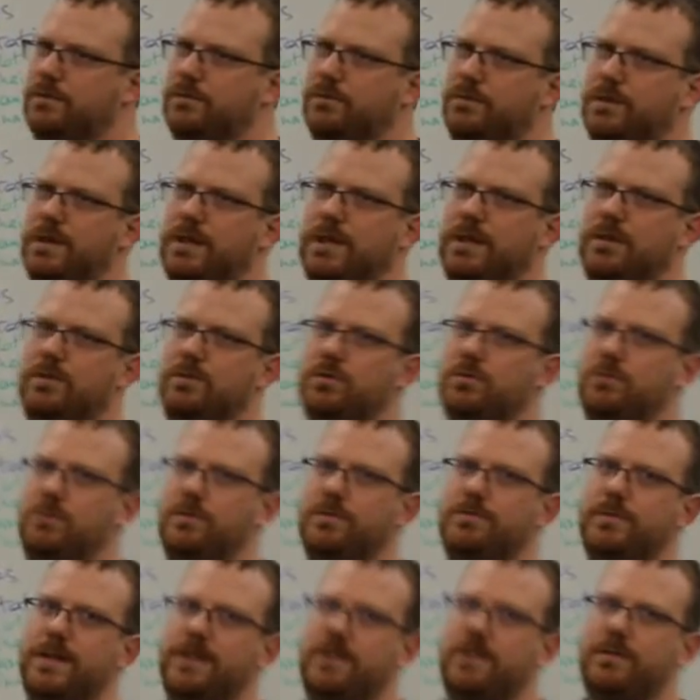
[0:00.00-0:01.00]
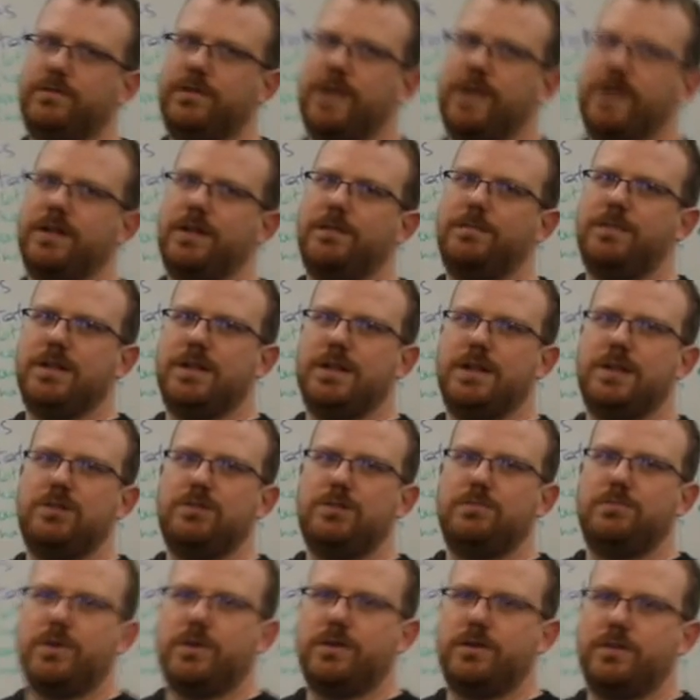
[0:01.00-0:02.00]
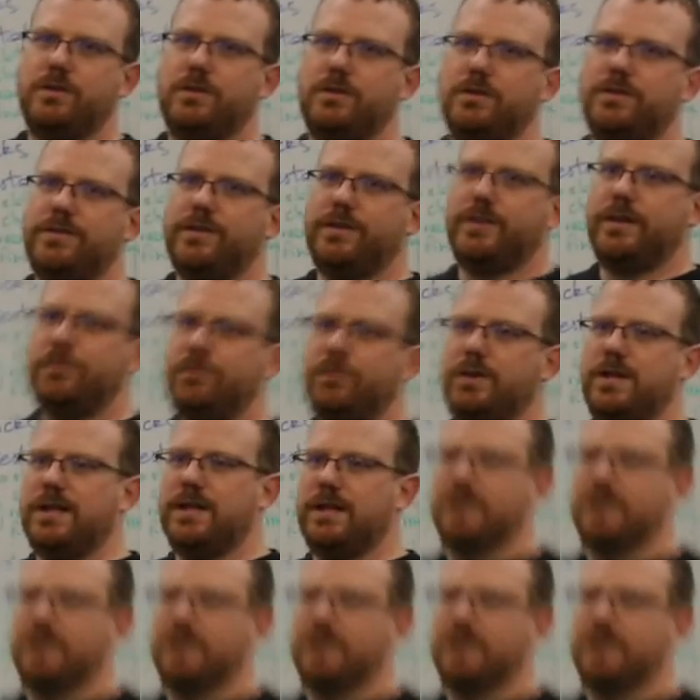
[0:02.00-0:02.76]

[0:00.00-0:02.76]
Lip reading: if we need to specify an application protocol so that we